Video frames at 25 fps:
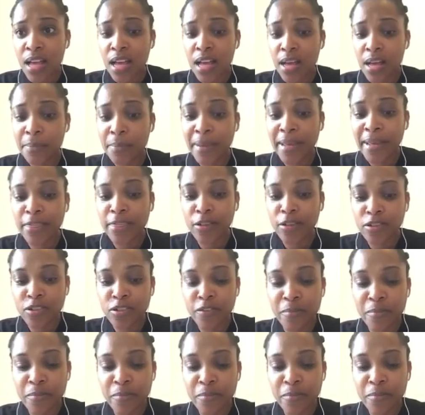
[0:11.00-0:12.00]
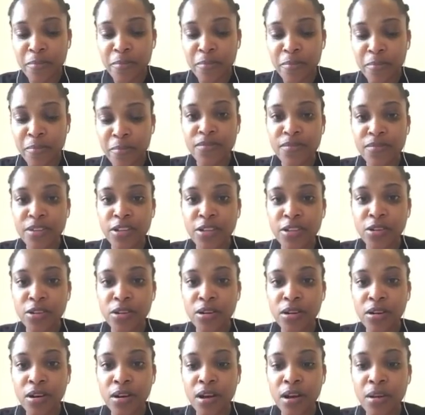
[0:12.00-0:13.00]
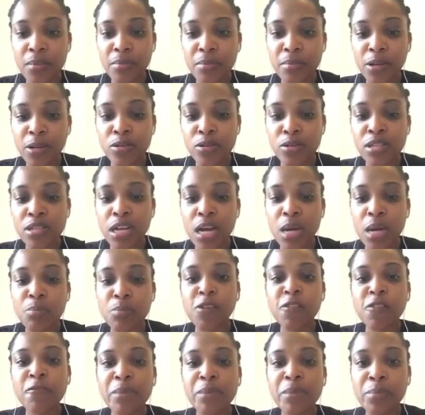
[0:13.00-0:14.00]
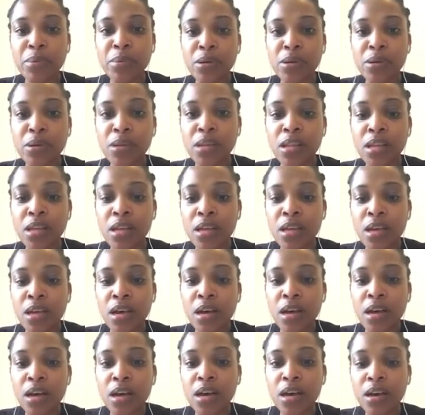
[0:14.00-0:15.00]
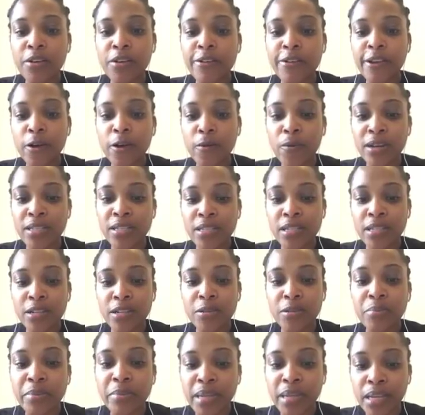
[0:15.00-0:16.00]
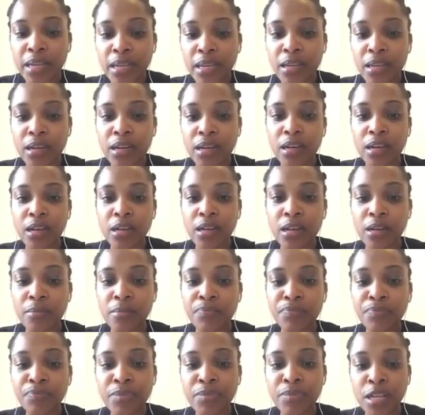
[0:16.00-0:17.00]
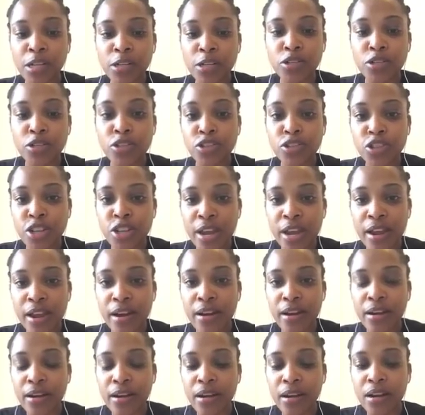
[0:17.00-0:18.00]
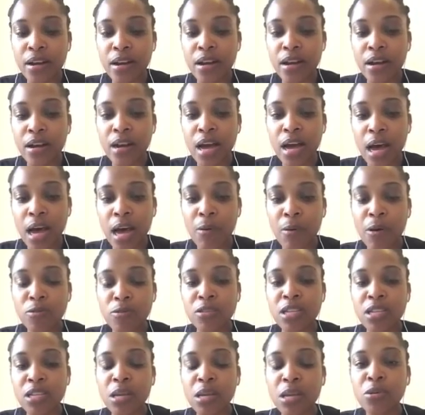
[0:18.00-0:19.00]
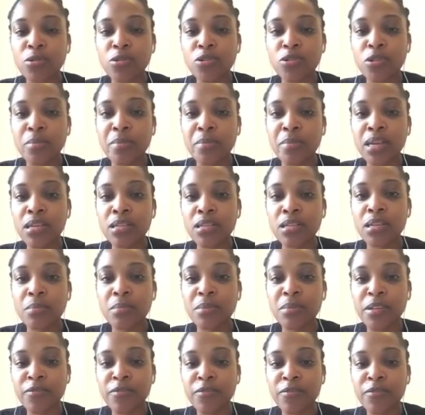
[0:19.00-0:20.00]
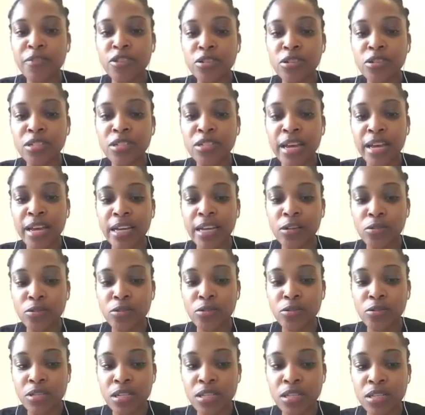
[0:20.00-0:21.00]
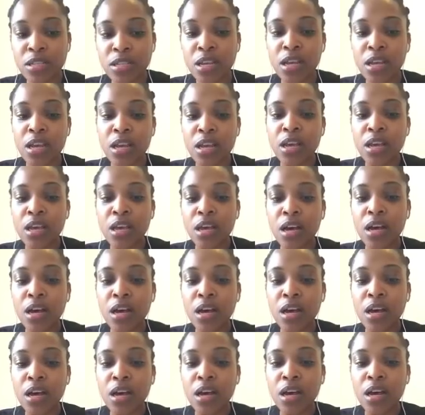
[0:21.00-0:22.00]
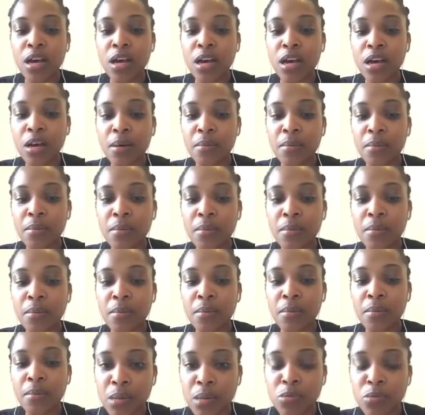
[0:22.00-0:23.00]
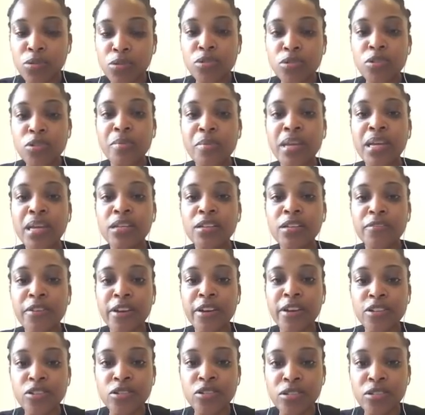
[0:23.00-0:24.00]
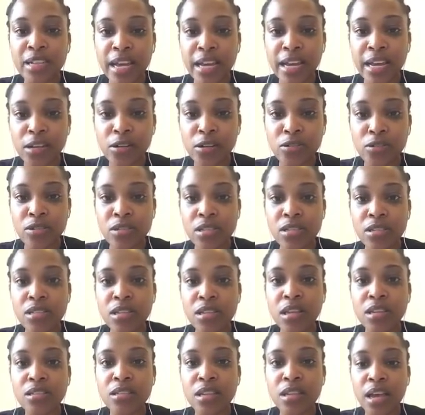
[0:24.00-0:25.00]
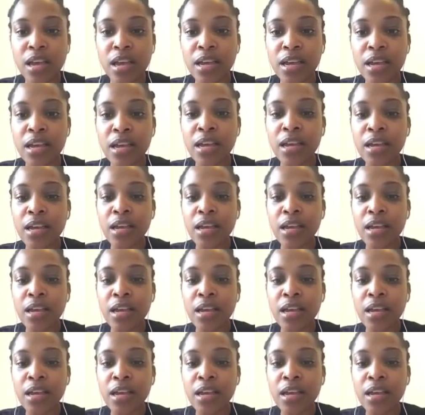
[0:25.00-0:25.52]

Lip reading: I thought of making this video because a couple of people requested me to share how I was able to make some differential diagnosis and how I'm able to make differential diagnosis as I